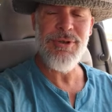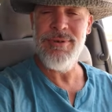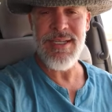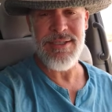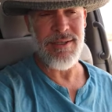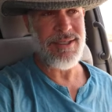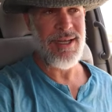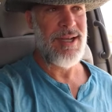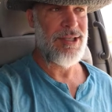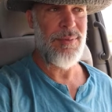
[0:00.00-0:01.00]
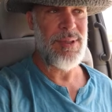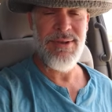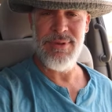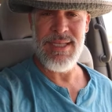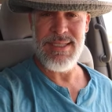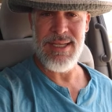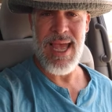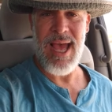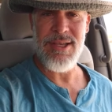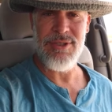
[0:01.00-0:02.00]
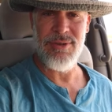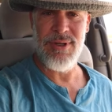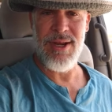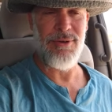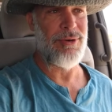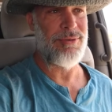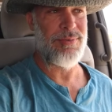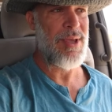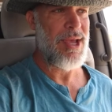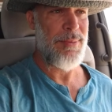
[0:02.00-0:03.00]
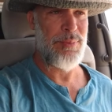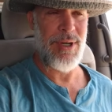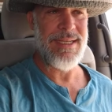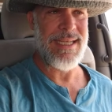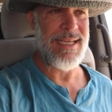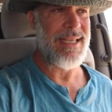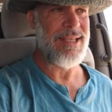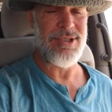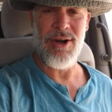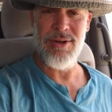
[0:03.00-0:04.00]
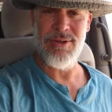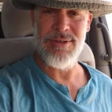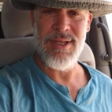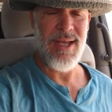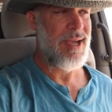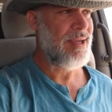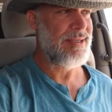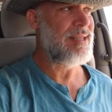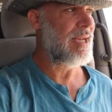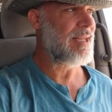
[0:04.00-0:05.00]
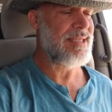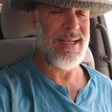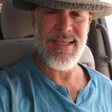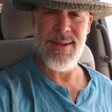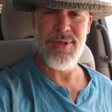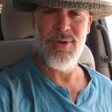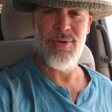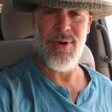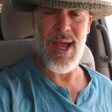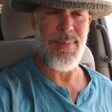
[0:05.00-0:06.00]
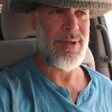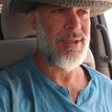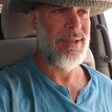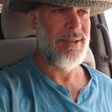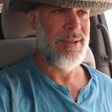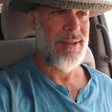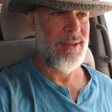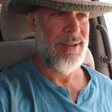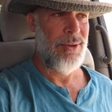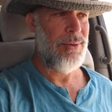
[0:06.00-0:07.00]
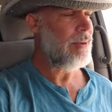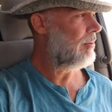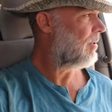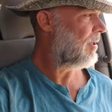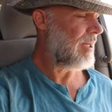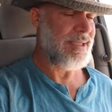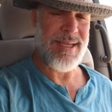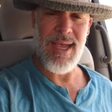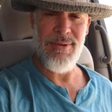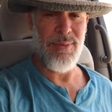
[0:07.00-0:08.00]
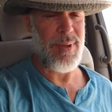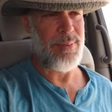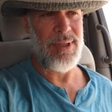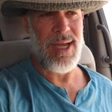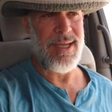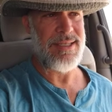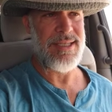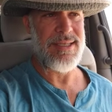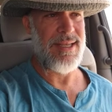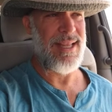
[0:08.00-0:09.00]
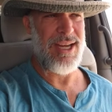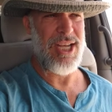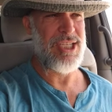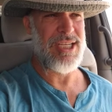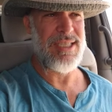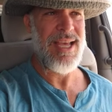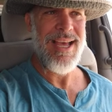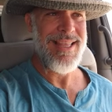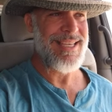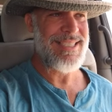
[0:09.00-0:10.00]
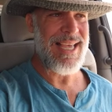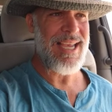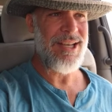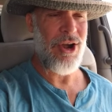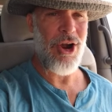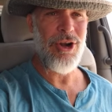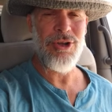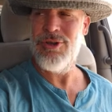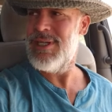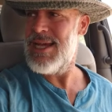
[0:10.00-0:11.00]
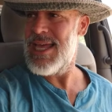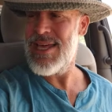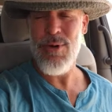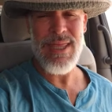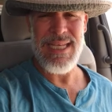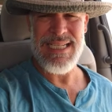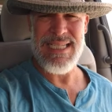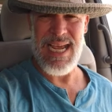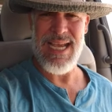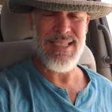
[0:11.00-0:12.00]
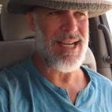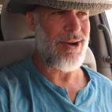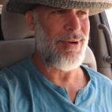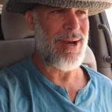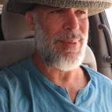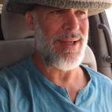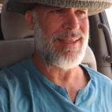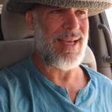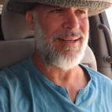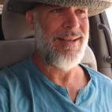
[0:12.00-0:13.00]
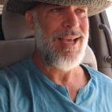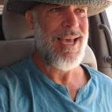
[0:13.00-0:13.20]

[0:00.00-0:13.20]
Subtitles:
research. Don't believe what these hacks are printing in these articles. Because like I said, it's absolute crap. Whew, I just hate when people lie. It's just the second article within days that I read about that.